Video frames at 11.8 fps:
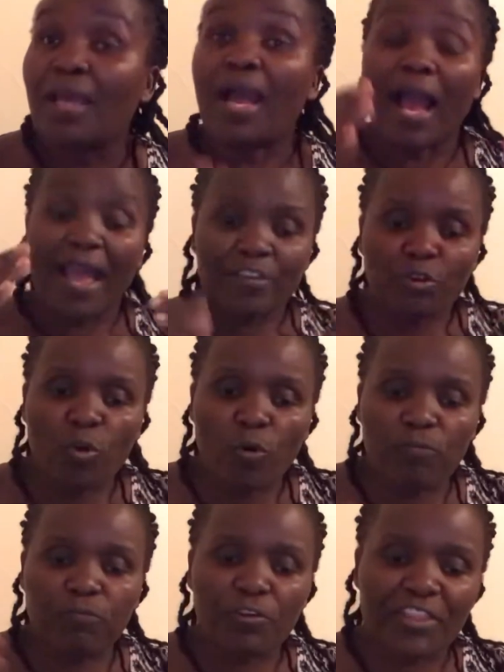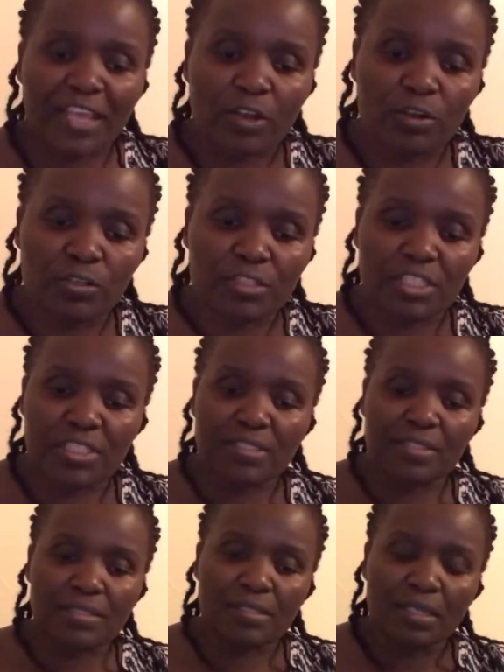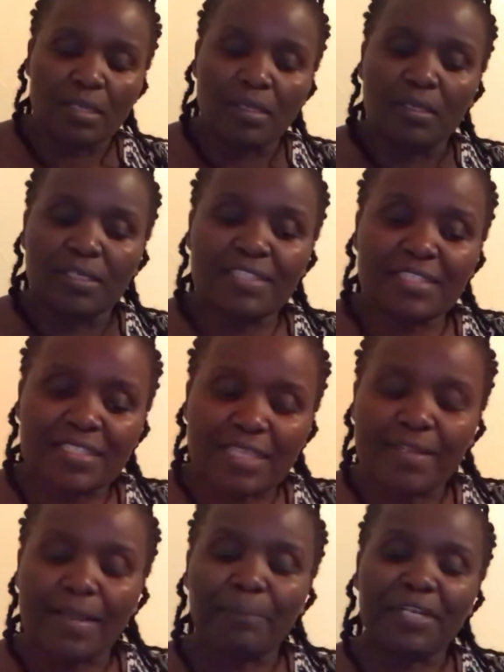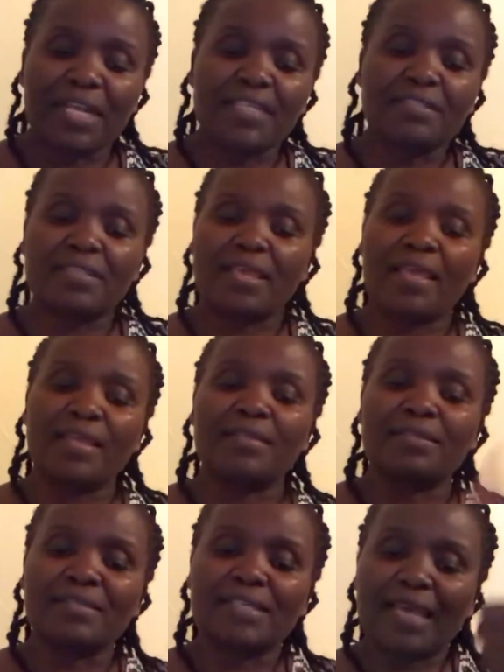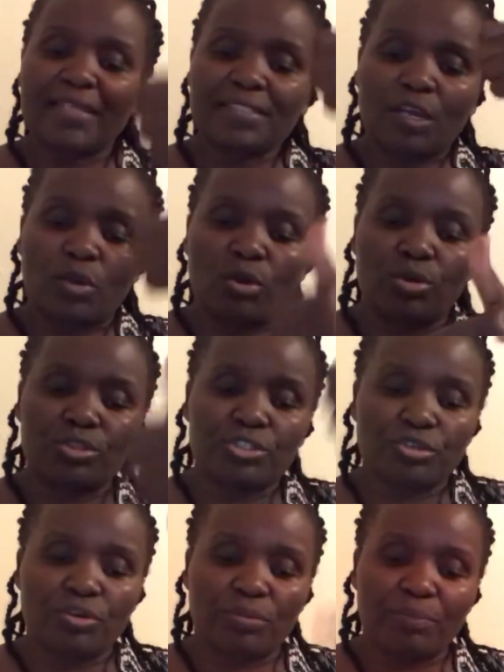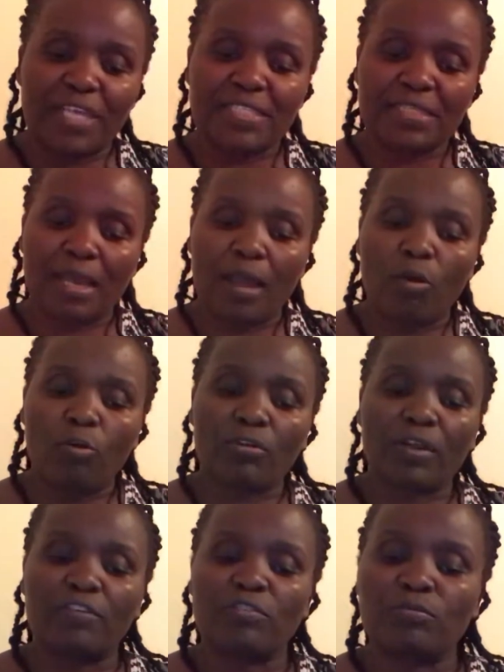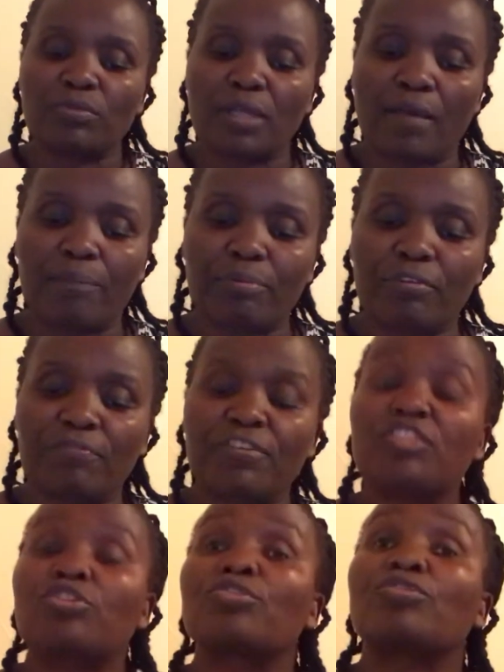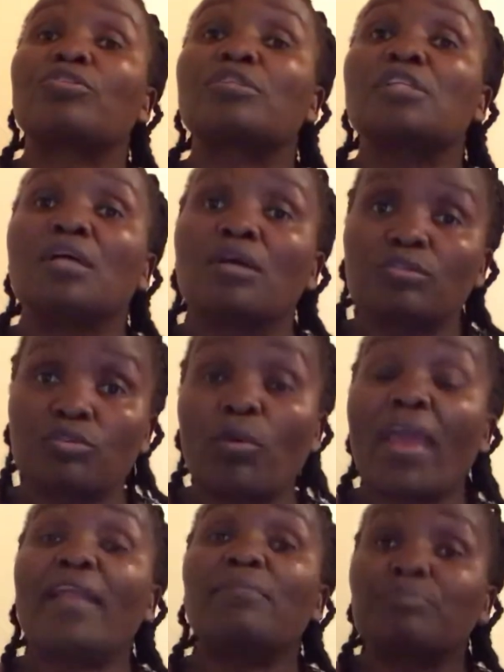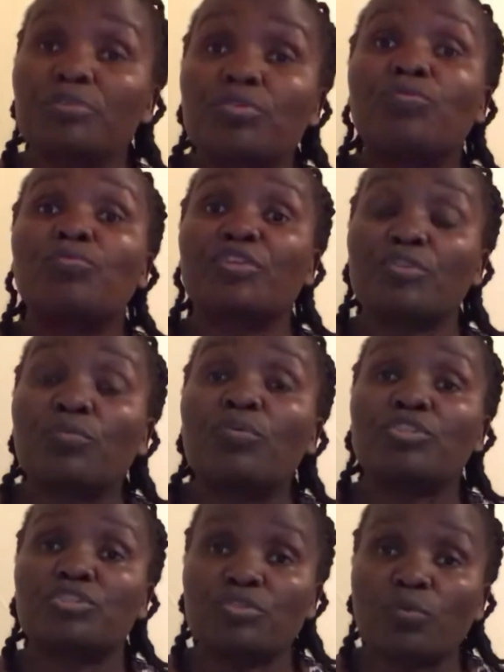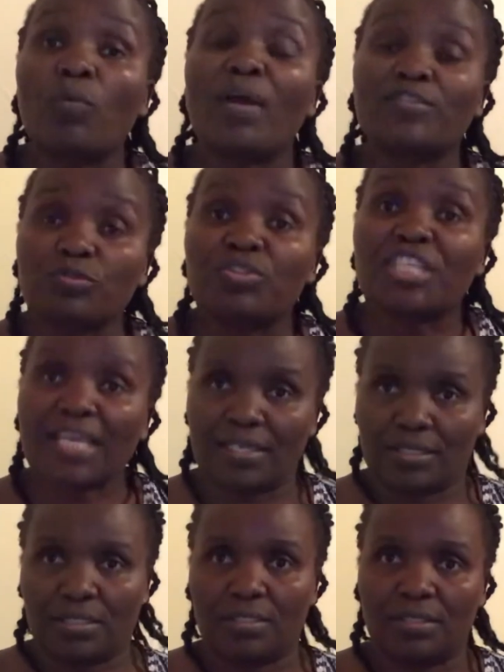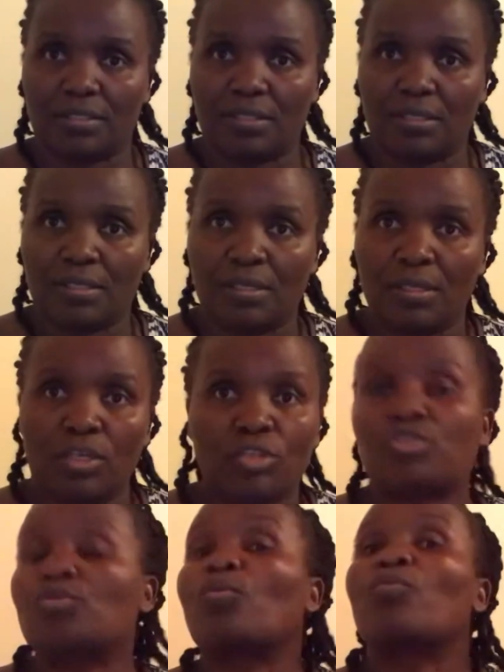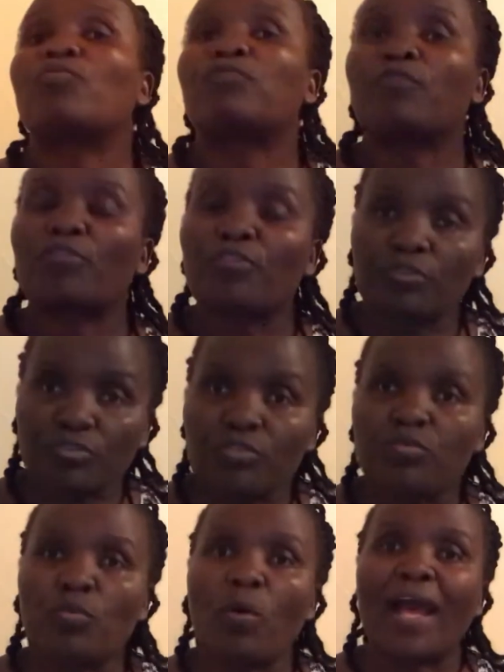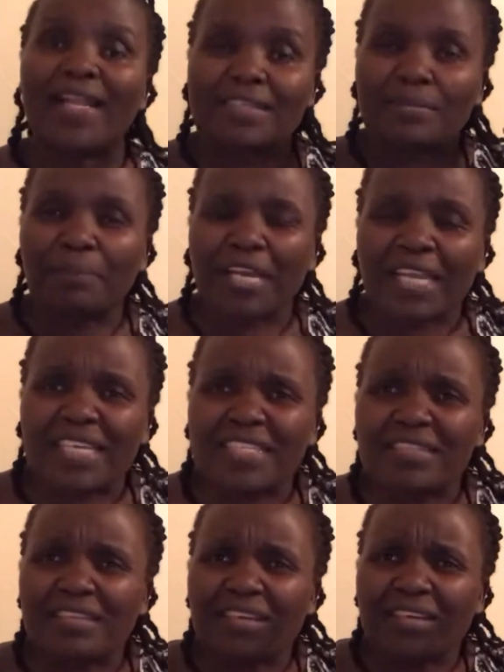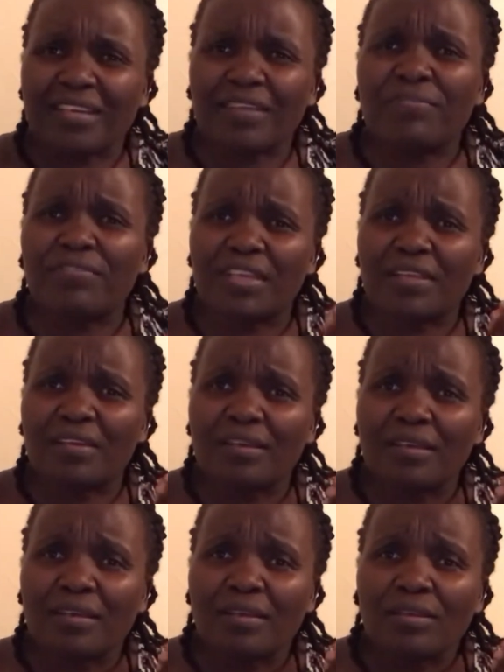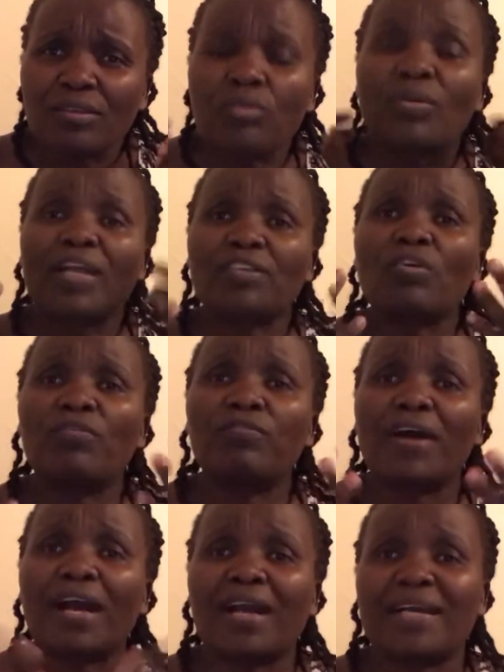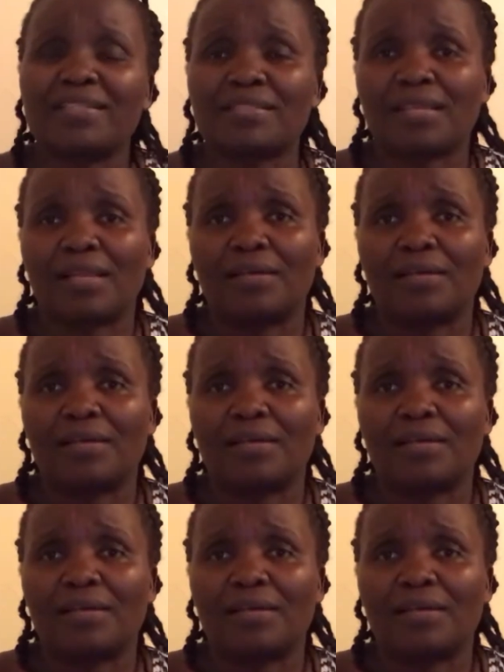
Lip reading: I go for the coaches. It's number 9 saying, get a coach or mentor or a professional to help you with what you want to change. So for those who are depressed, grieving, you can go for a counselor.